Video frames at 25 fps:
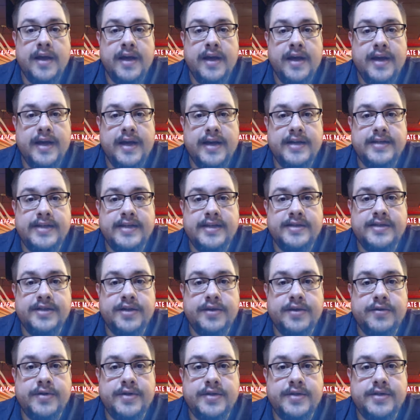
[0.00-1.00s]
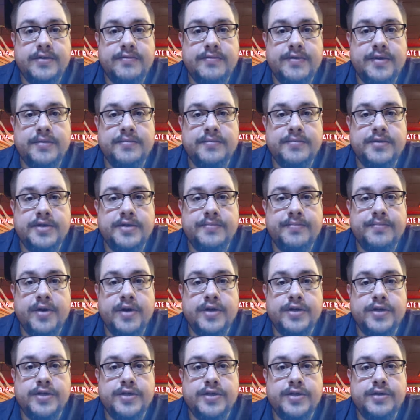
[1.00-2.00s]
Hey guys, how's it going? So welcome to
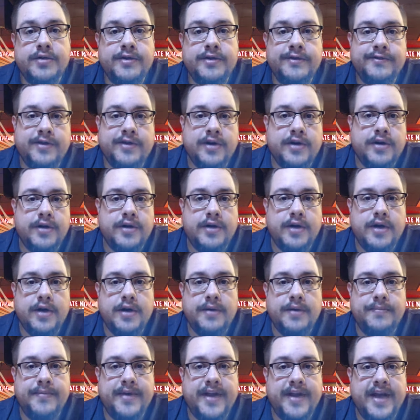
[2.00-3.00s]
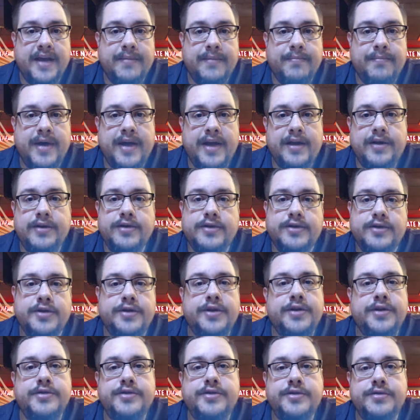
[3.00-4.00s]
part two of our um, Game Maker
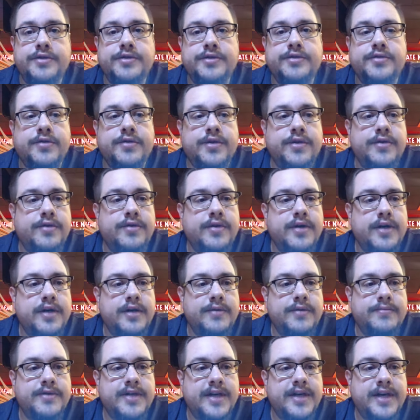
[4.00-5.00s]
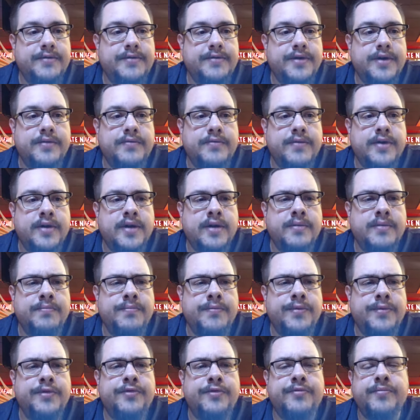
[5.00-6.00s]
Studio 2 tutorial. Um, today we're going to work on
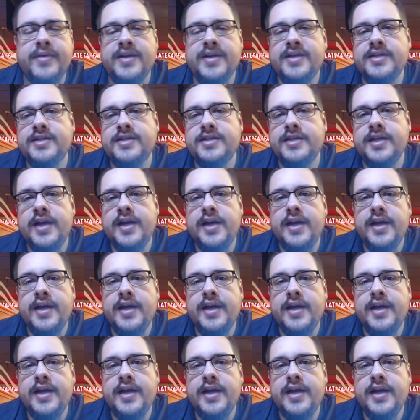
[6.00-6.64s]
movement